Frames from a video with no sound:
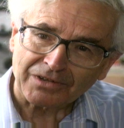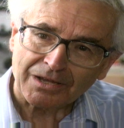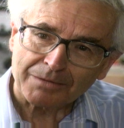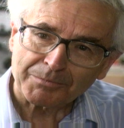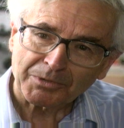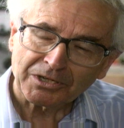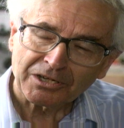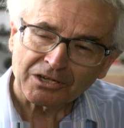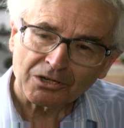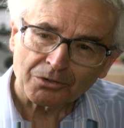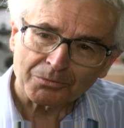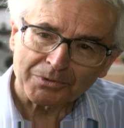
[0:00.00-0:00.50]
I
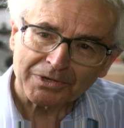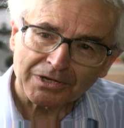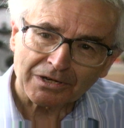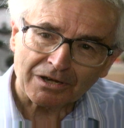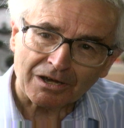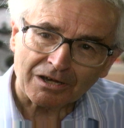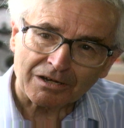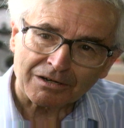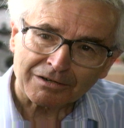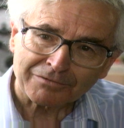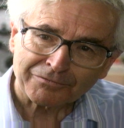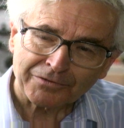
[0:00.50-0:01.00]
mean, here we
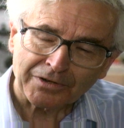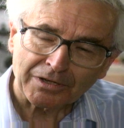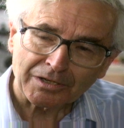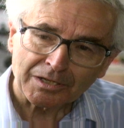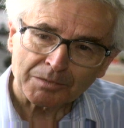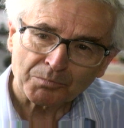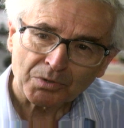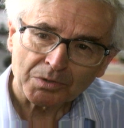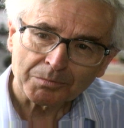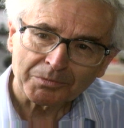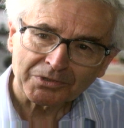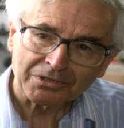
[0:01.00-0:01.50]
are, a fairly
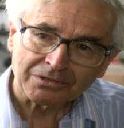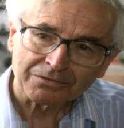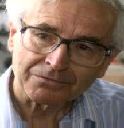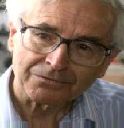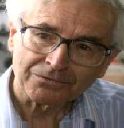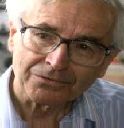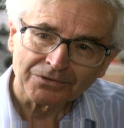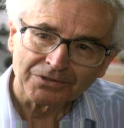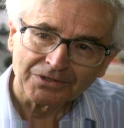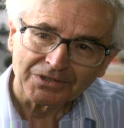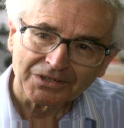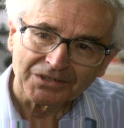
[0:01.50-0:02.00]

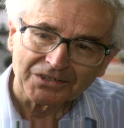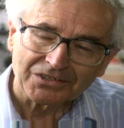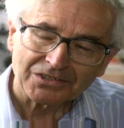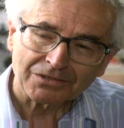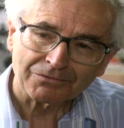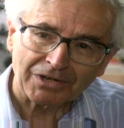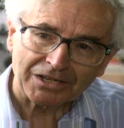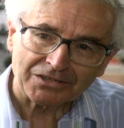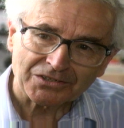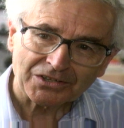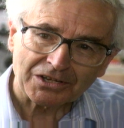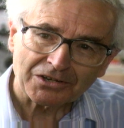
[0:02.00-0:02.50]
primitive
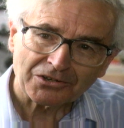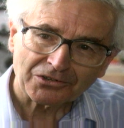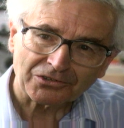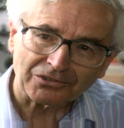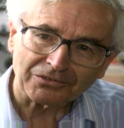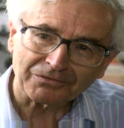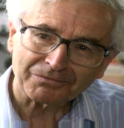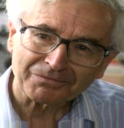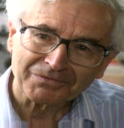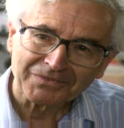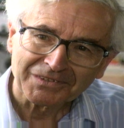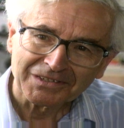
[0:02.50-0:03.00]

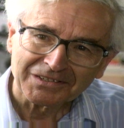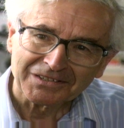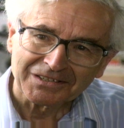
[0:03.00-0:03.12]
civilization.